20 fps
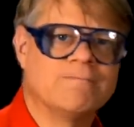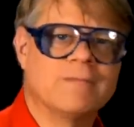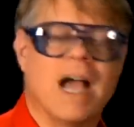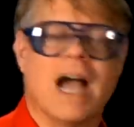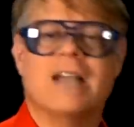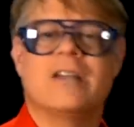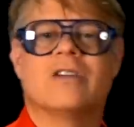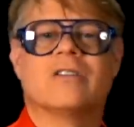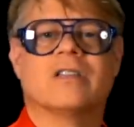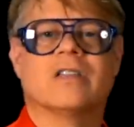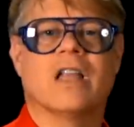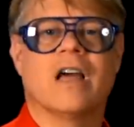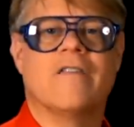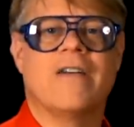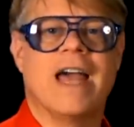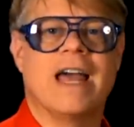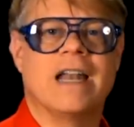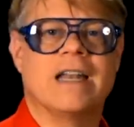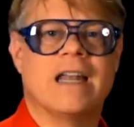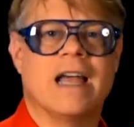I just love
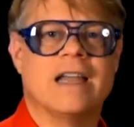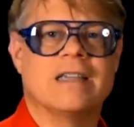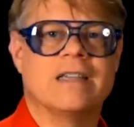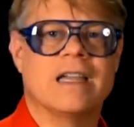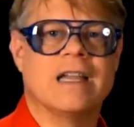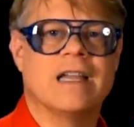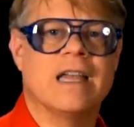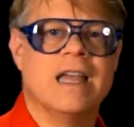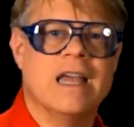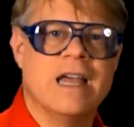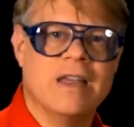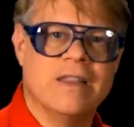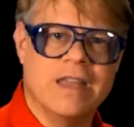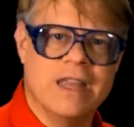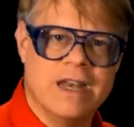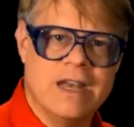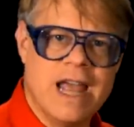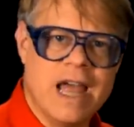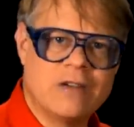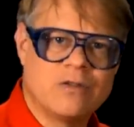anodizing,
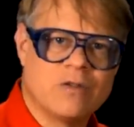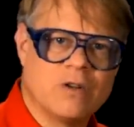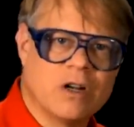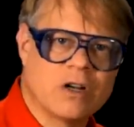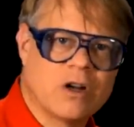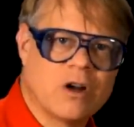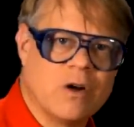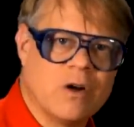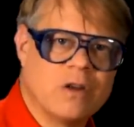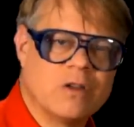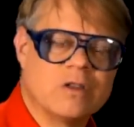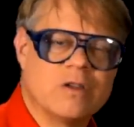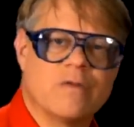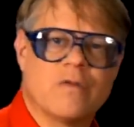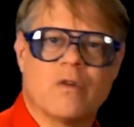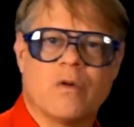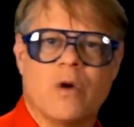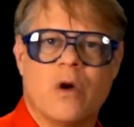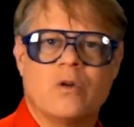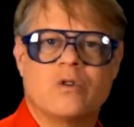the natural occurrence of
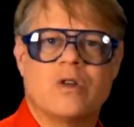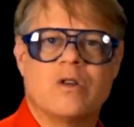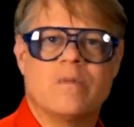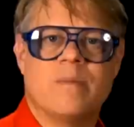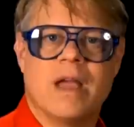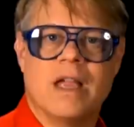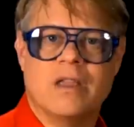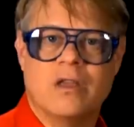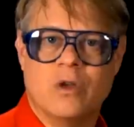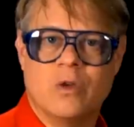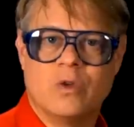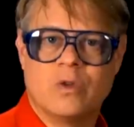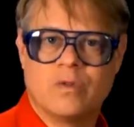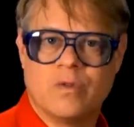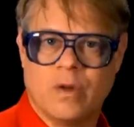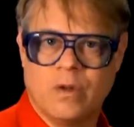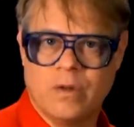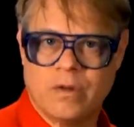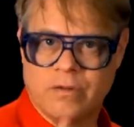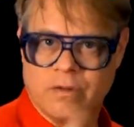corrosion made
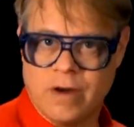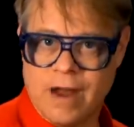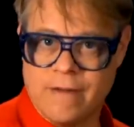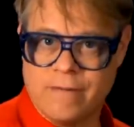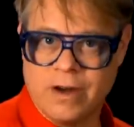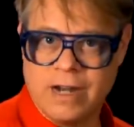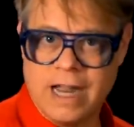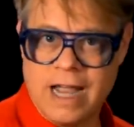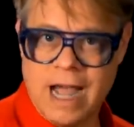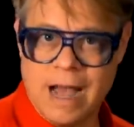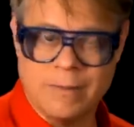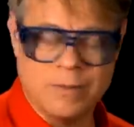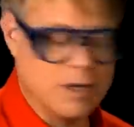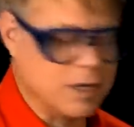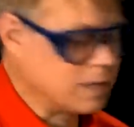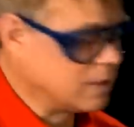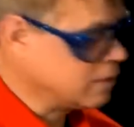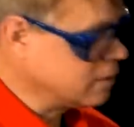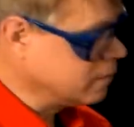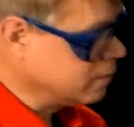useful for everyday
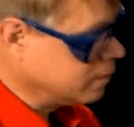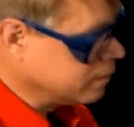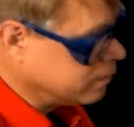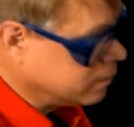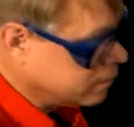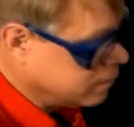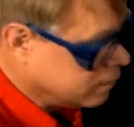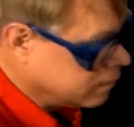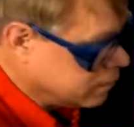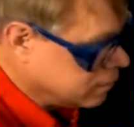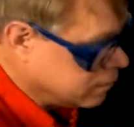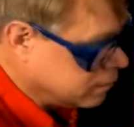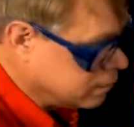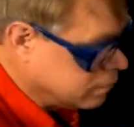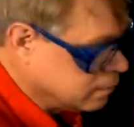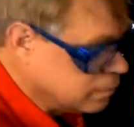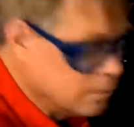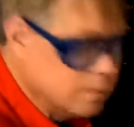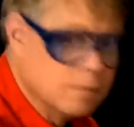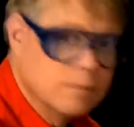objects.
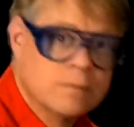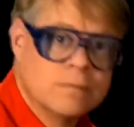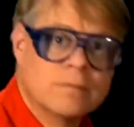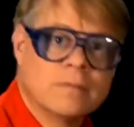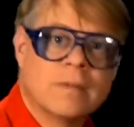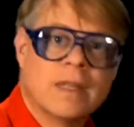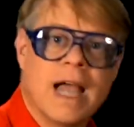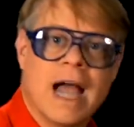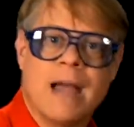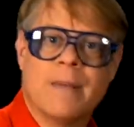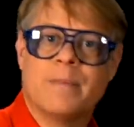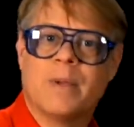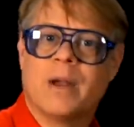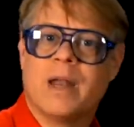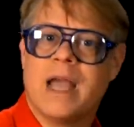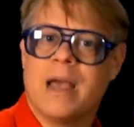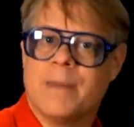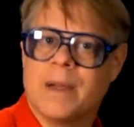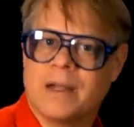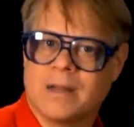I'm Bill
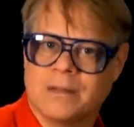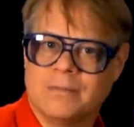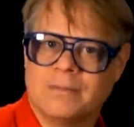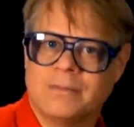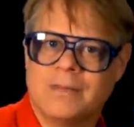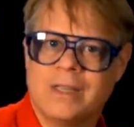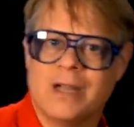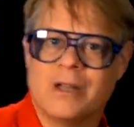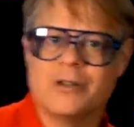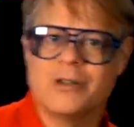Hammack, the